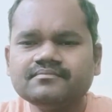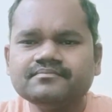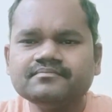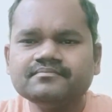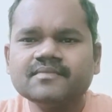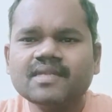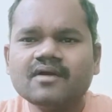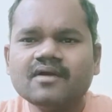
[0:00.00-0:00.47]

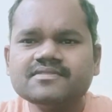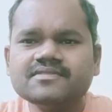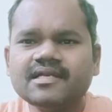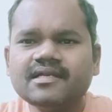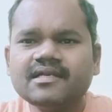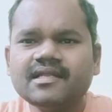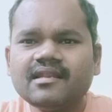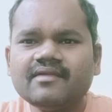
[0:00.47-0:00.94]
house
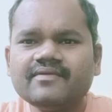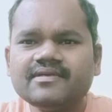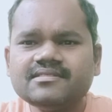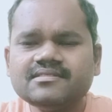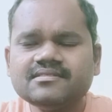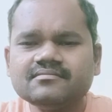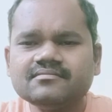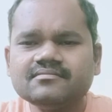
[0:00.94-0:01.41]
rent
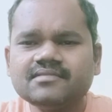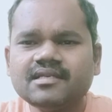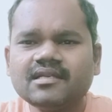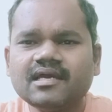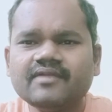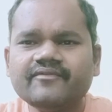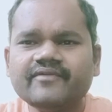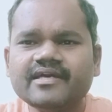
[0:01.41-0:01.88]
allowance, then
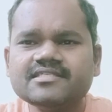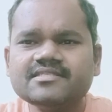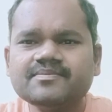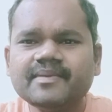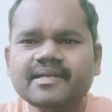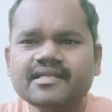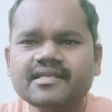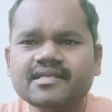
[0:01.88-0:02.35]
conveyance
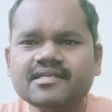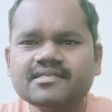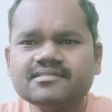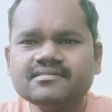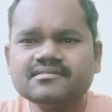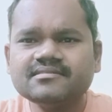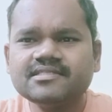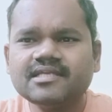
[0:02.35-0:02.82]
maintenance,
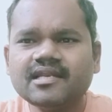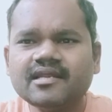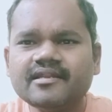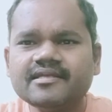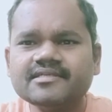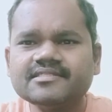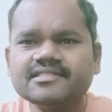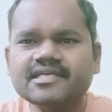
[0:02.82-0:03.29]
children
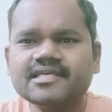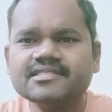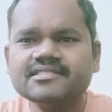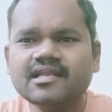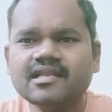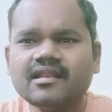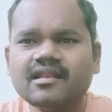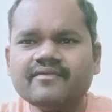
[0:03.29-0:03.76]

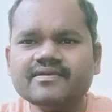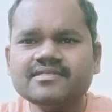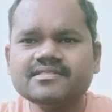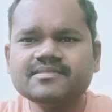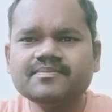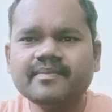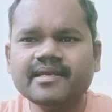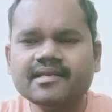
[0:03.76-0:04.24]
educational allowance
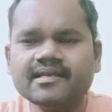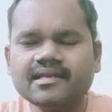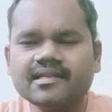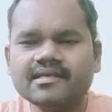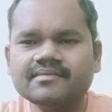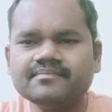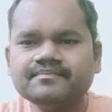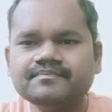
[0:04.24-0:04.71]
mainly.
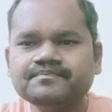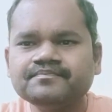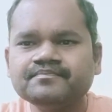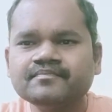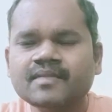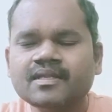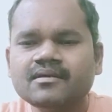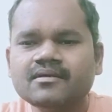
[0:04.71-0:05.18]

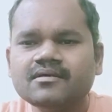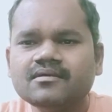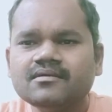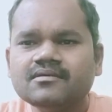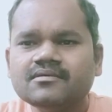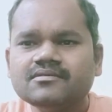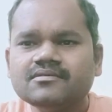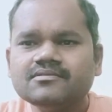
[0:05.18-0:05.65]

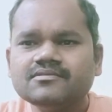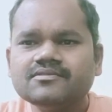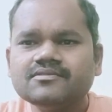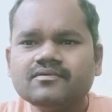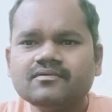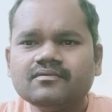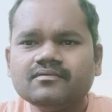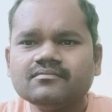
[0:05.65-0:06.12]

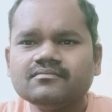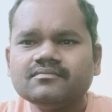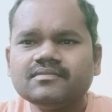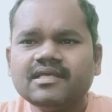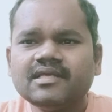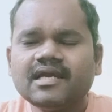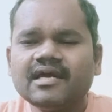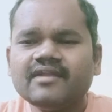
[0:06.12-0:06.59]
So the
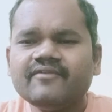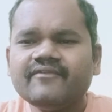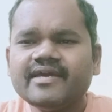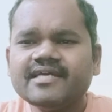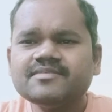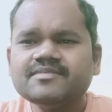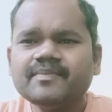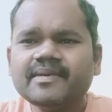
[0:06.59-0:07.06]

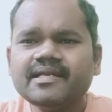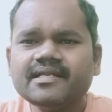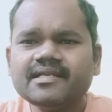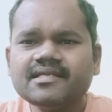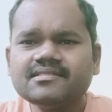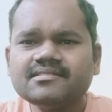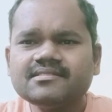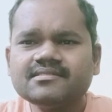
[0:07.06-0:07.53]
conveyance
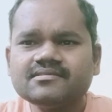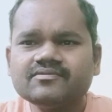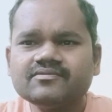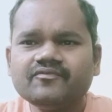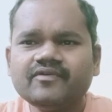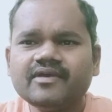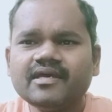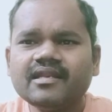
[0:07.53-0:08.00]
maintenance
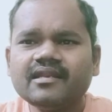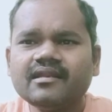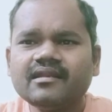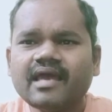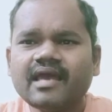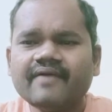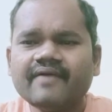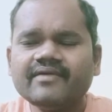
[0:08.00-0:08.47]
we are
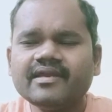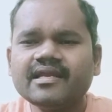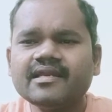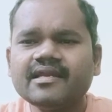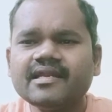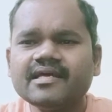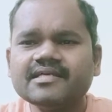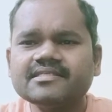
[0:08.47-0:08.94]
having a
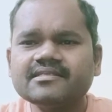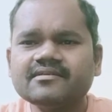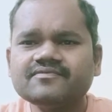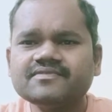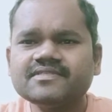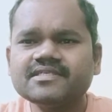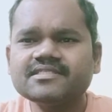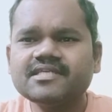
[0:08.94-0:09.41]
deduction of
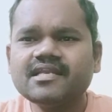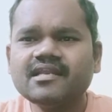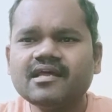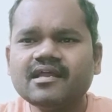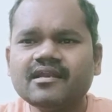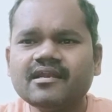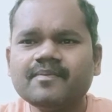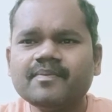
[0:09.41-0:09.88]

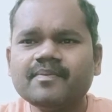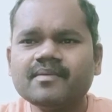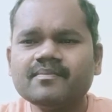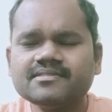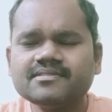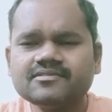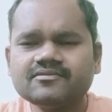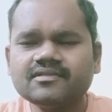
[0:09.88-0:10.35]
1600 per
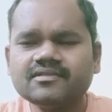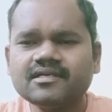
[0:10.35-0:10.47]
month, so that